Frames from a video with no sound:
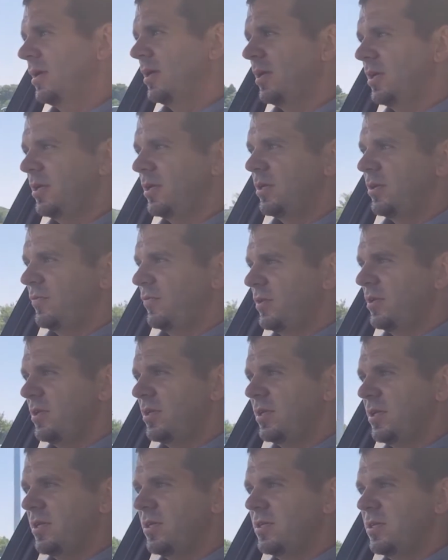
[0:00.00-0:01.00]
And if you
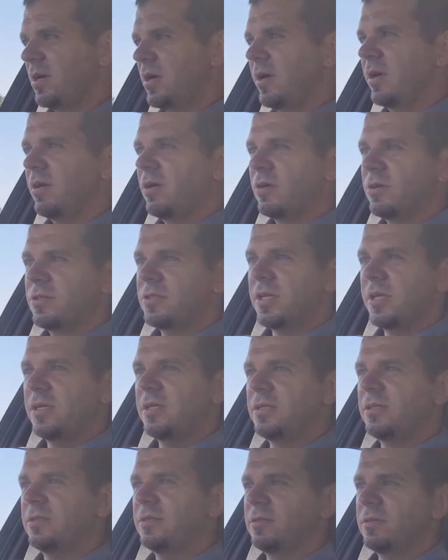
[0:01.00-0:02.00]
need high
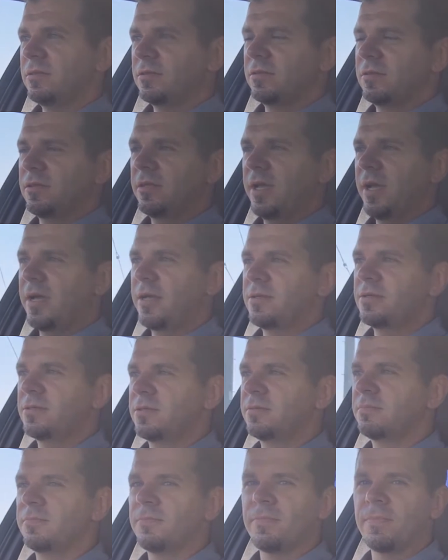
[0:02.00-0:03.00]
octane gas,
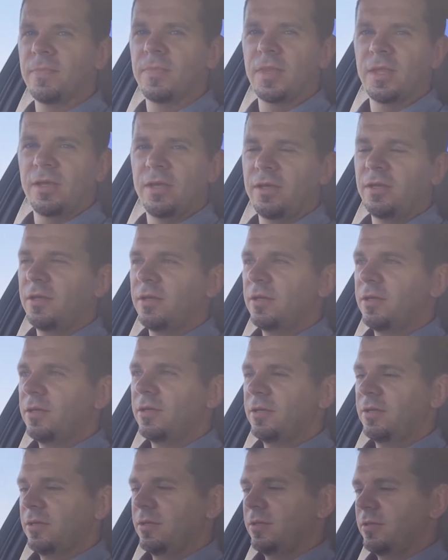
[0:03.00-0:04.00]

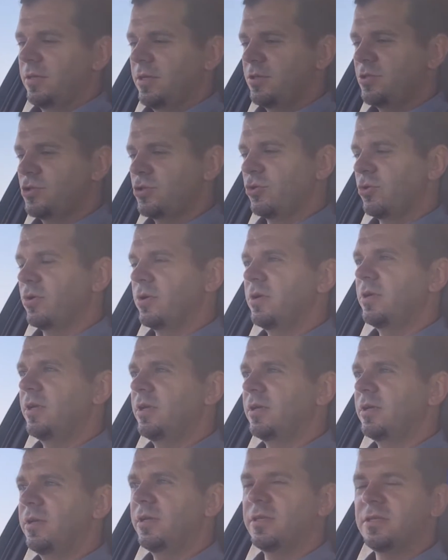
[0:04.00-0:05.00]
they shorten
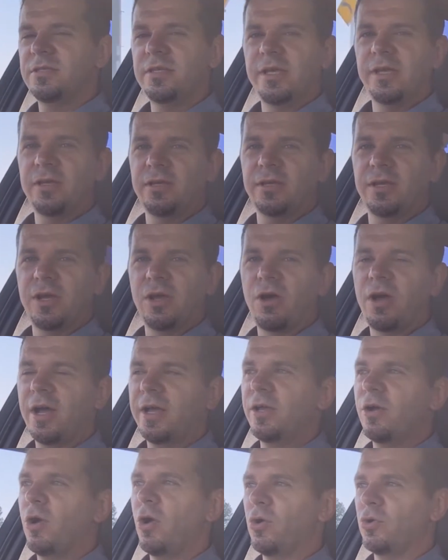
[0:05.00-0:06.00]
it and say
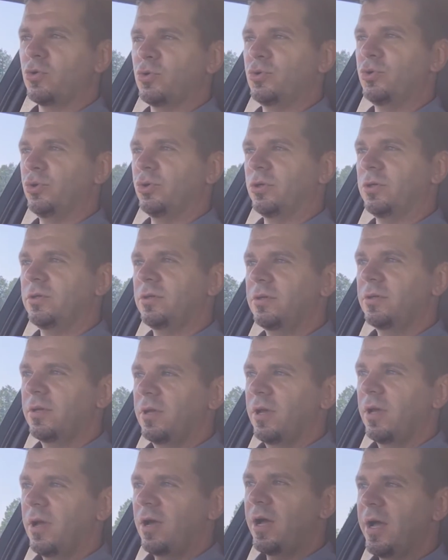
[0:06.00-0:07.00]
high oku,
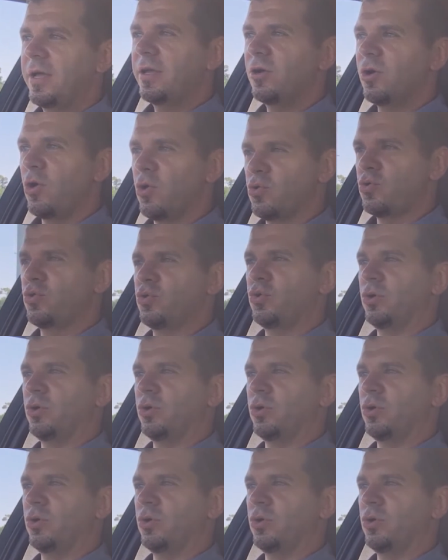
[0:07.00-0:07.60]
high oku,